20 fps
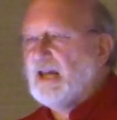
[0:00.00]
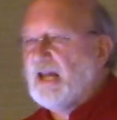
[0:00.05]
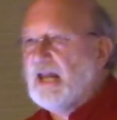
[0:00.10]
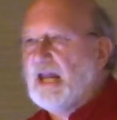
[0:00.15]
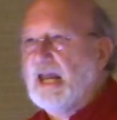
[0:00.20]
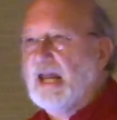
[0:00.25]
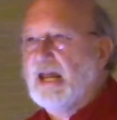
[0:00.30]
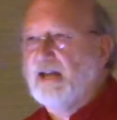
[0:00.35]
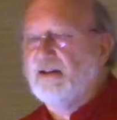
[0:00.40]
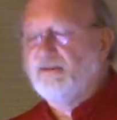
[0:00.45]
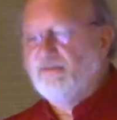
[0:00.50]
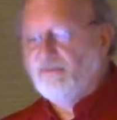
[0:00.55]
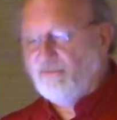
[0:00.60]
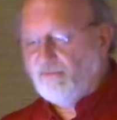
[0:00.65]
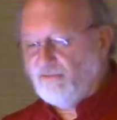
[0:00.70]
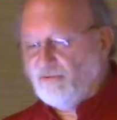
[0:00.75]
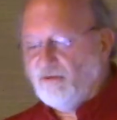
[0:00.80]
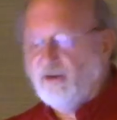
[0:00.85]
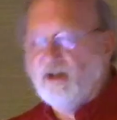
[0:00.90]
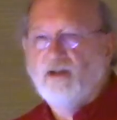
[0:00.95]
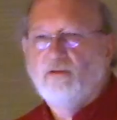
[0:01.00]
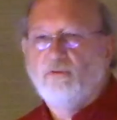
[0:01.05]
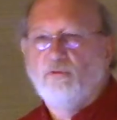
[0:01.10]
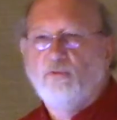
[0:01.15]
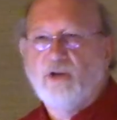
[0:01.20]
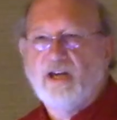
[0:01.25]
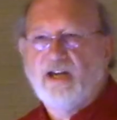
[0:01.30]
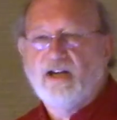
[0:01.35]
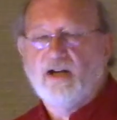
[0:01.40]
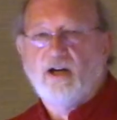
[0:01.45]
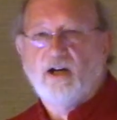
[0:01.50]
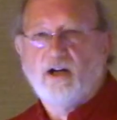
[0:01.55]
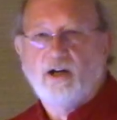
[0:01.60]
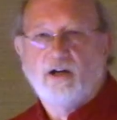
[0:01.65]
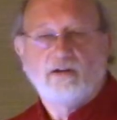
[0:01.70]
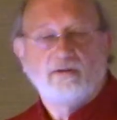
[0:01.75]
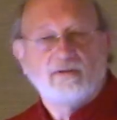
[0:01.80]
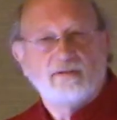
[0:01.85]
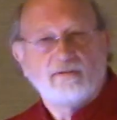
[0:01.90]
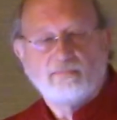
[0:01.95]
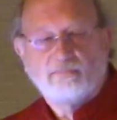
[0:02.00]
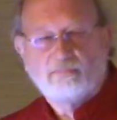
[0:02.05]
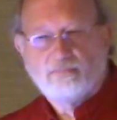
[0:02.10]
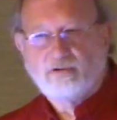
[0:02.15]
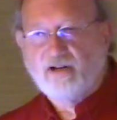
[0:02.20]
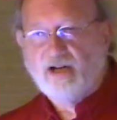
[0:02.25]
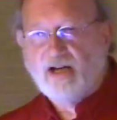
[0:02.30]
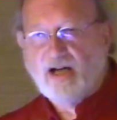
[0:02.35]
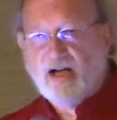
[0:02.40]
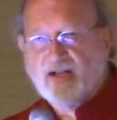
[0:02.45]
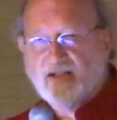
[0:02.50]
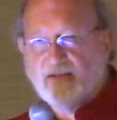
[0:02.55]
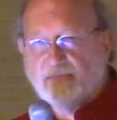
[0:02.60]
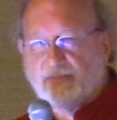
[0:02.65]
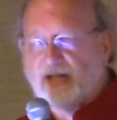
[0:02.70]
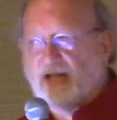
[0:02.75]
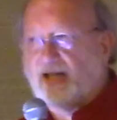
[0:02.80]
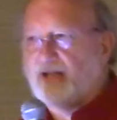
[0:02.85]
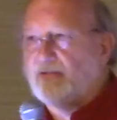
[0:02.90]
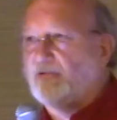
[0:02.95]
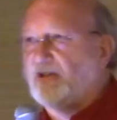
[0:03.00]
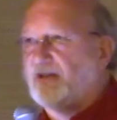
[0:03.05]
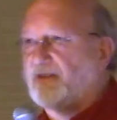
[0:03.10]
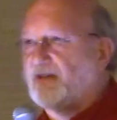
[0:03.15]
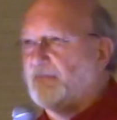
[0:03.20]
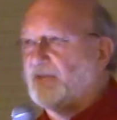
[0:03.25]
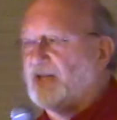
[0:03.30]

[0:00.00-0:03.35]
And we are preoccupied with them.